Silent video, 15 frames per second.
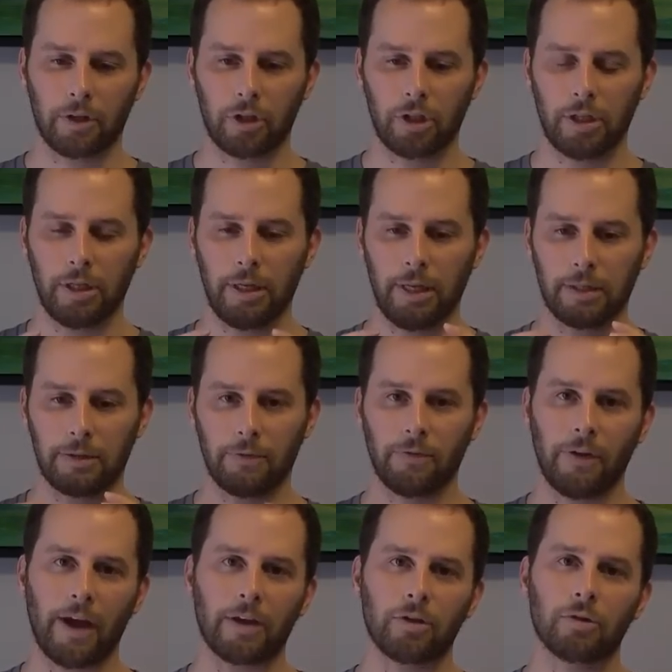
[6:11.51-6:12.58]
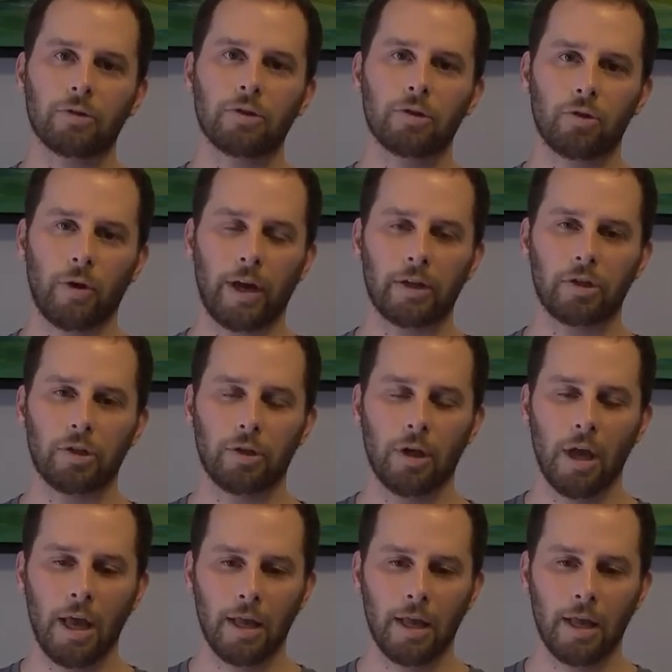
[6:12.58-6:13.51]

She is a fascial stretch